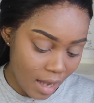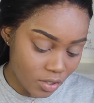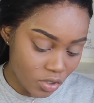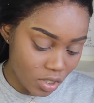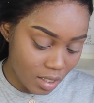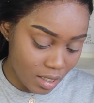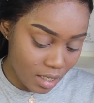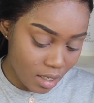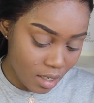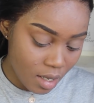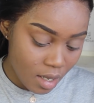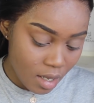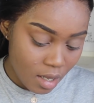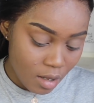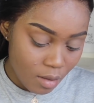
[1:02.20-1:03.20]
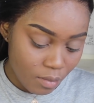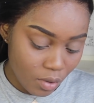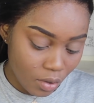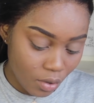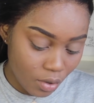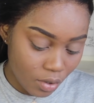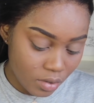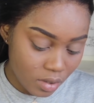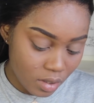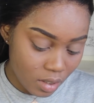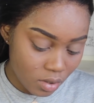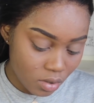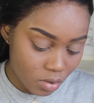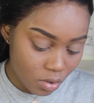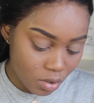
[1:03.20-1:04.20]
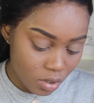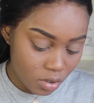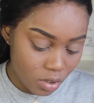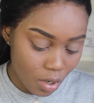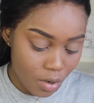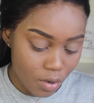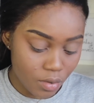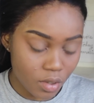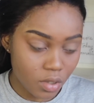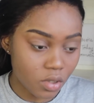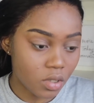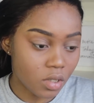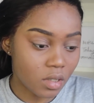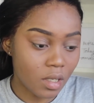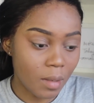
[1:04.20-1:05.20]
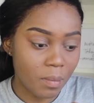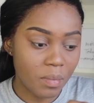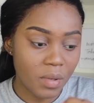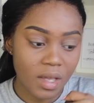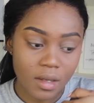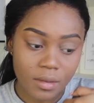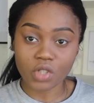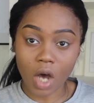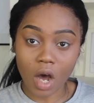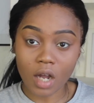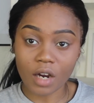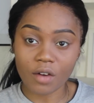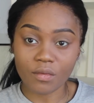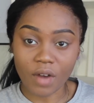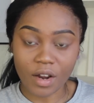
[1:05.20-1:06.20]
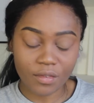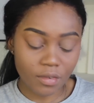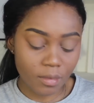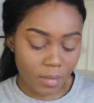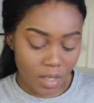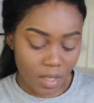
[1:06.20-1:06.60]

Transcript: actually, because this on its own is just a bit dark and red for